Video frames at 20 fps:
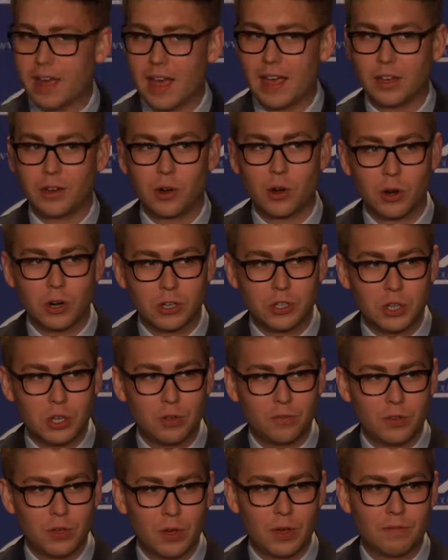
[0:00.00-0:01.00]
uh, I encourage
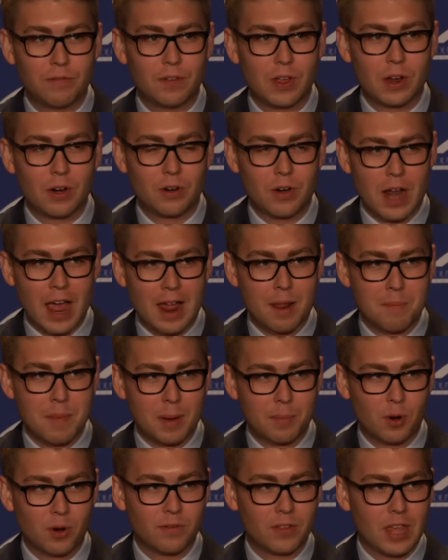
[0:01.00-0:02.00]
you, if you have, are not a
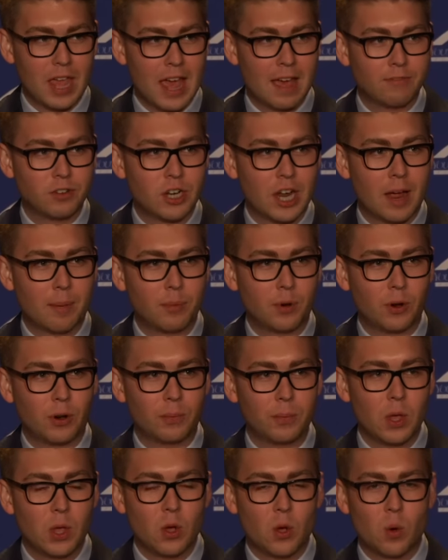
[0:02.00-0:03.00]
member of a YAF
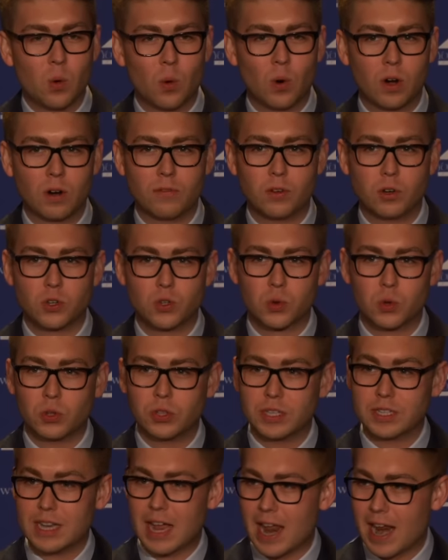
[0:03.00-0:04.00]
chapter or if your school
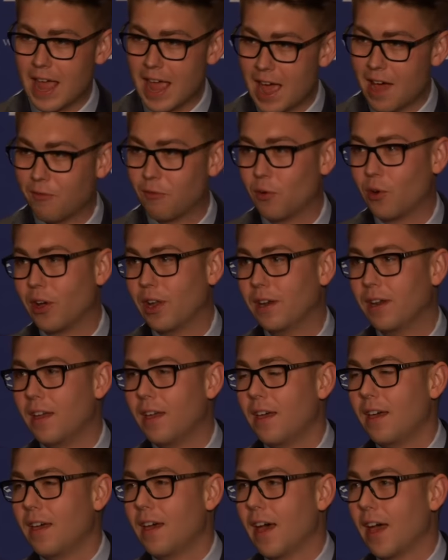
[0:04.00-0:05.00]
does not have one,
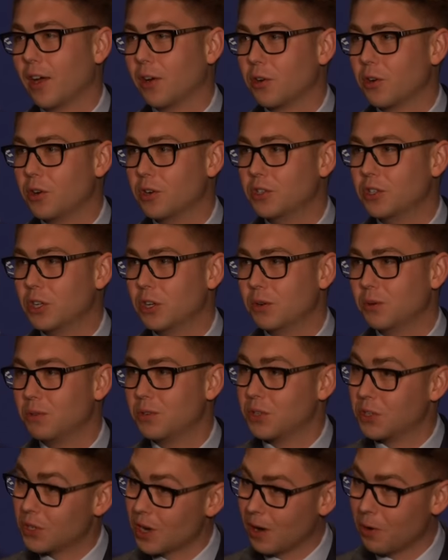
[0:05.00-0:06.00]
I encourage you
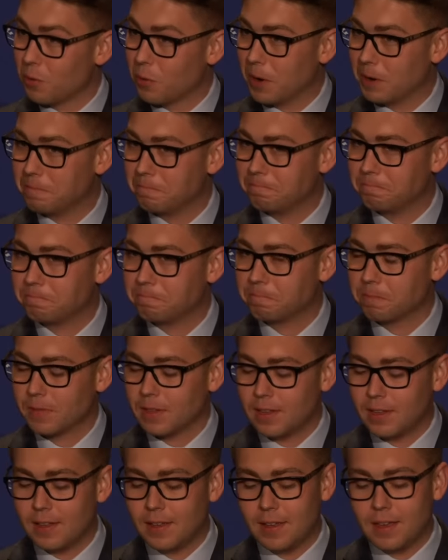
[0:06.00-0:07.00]
to start one.
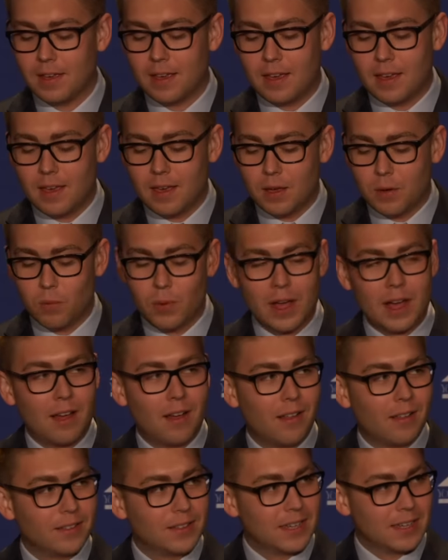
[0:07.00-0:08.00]

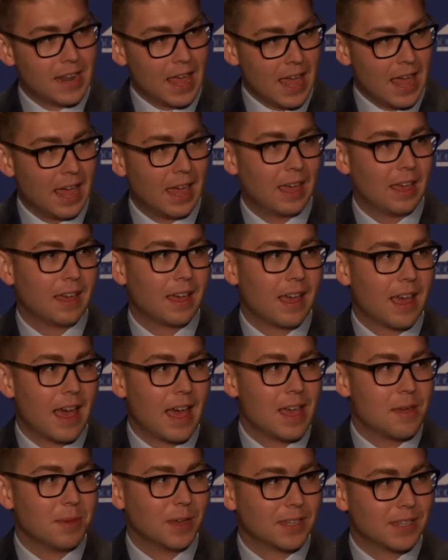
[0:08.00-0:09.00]
Well, today
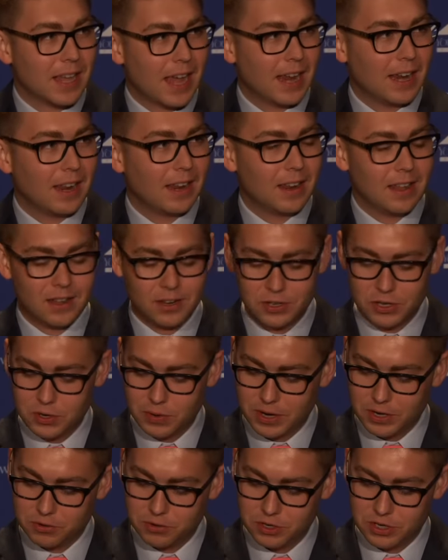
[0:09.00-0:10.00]
I am excited
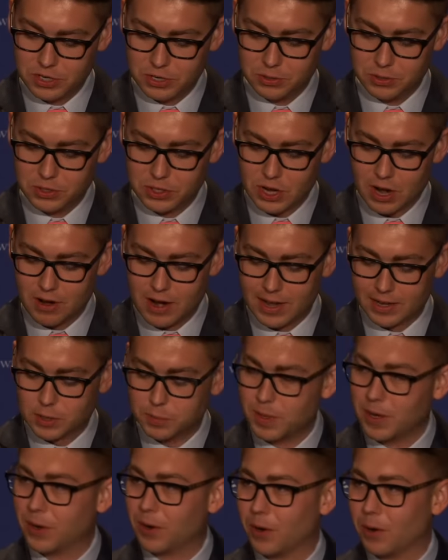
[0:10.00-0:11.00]
to introduce our next
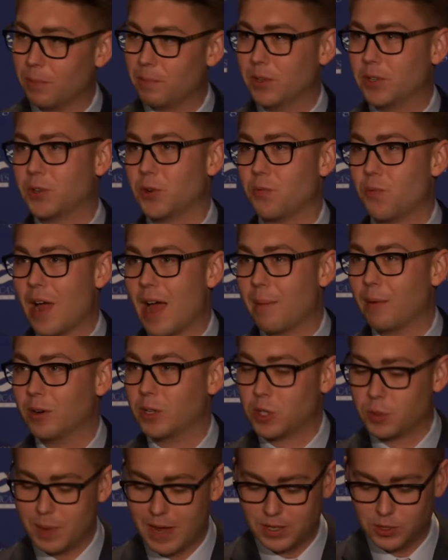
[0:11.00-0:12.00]
speaker, Mr.
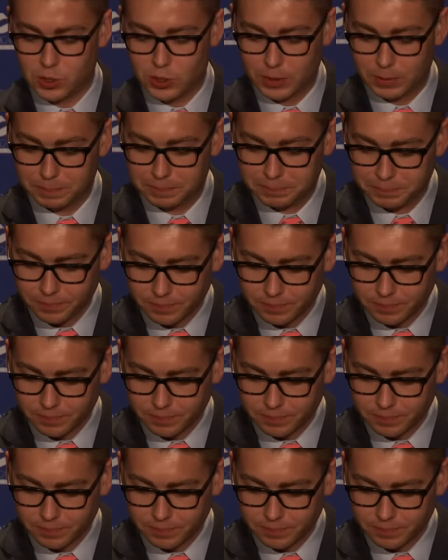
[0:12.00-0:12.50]
Robert Spencer.